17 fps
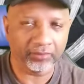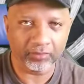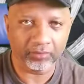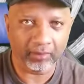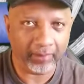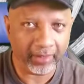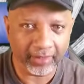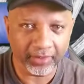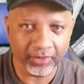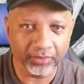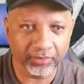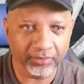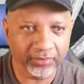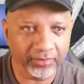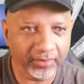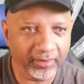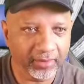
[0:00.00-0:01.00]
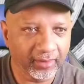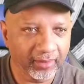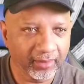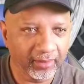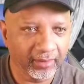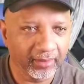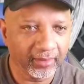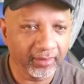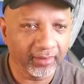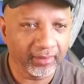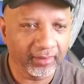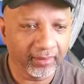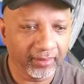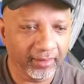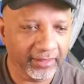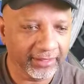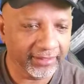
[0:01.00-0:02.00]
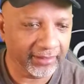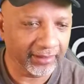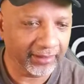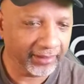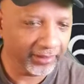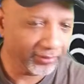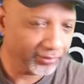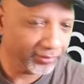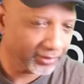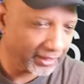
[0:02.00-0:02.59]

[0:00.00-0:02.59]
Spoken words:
So I'm going to use these leaders,